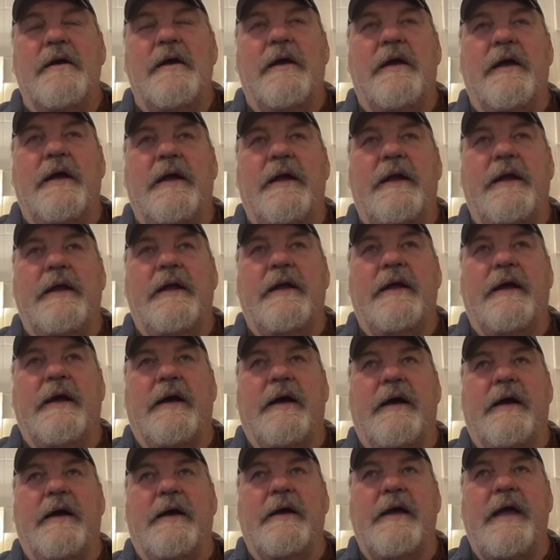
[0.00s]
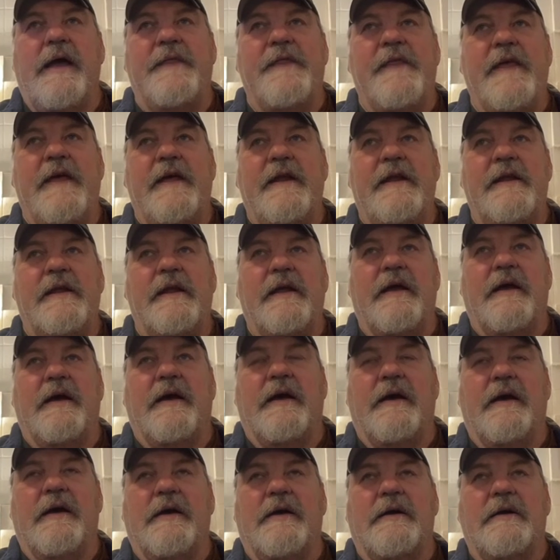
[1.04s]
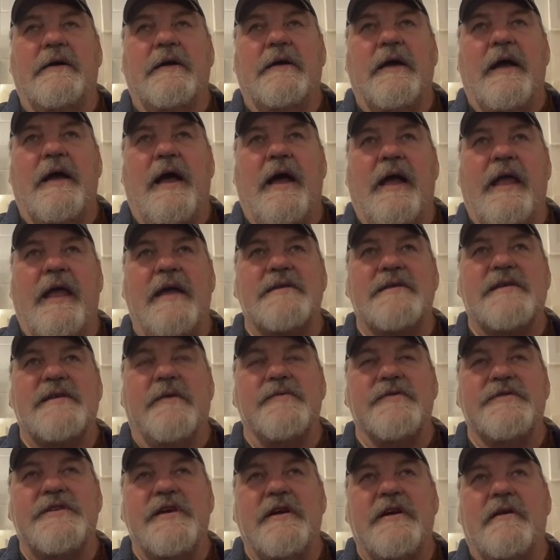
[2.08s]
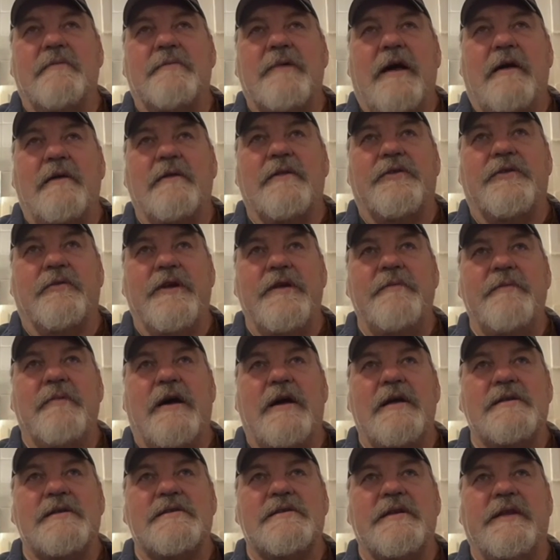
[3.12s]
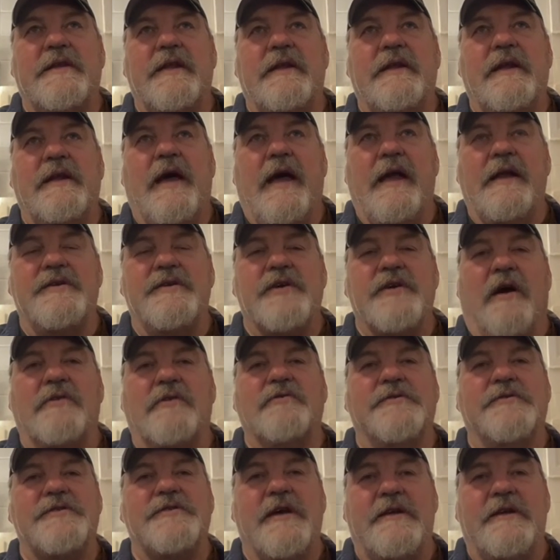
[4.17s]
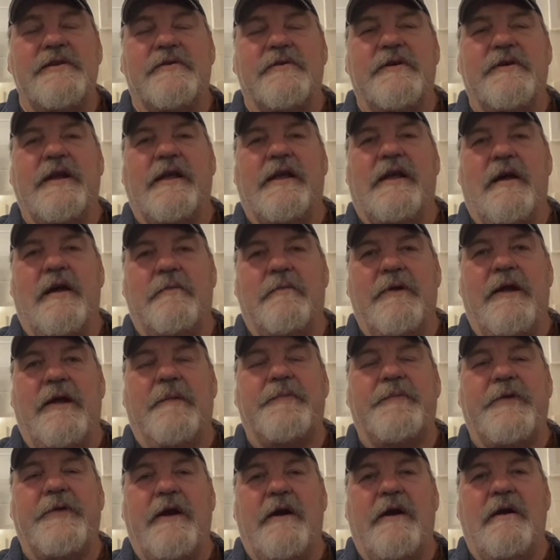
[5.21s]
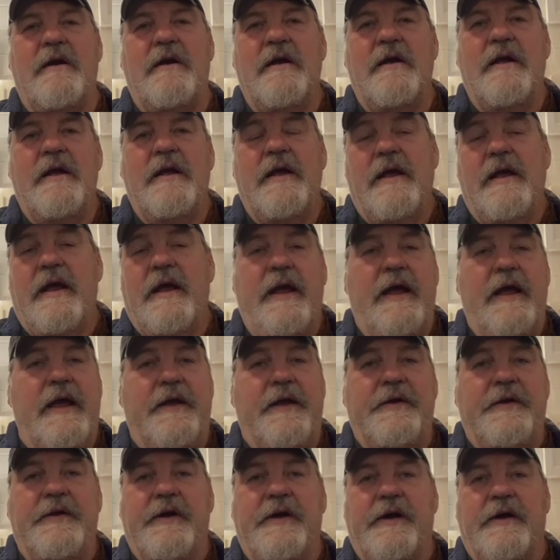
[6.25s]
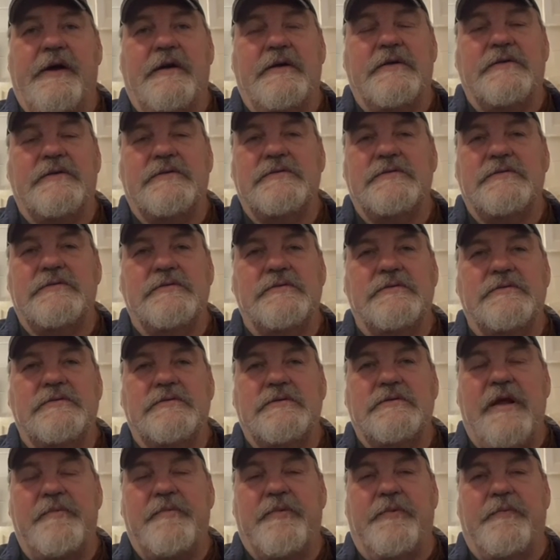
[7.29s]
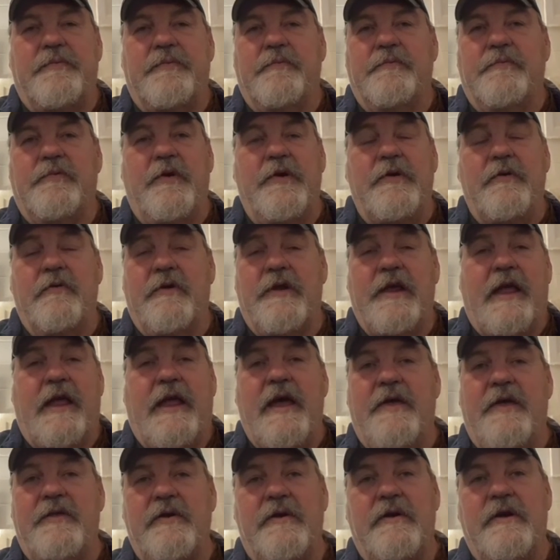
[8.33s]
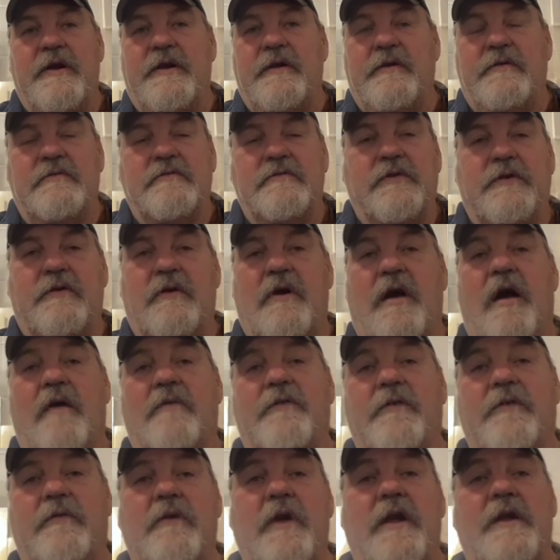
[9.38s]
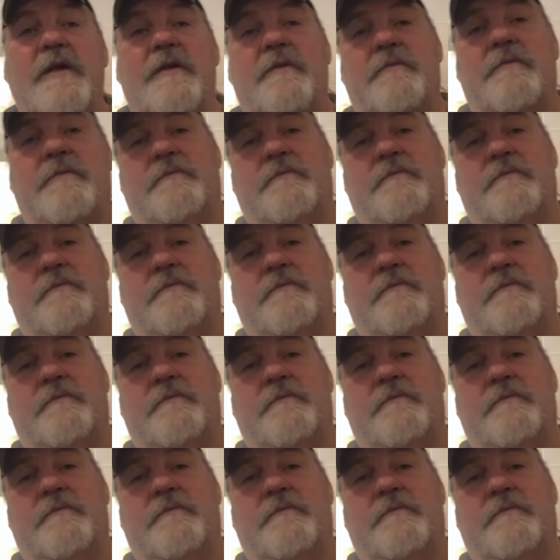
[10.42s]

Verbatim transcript: uh, uh, and then uh, I guess I was there about three months, and then I talked Rotunda into coming up there, and uh, we were together, and we were off and running.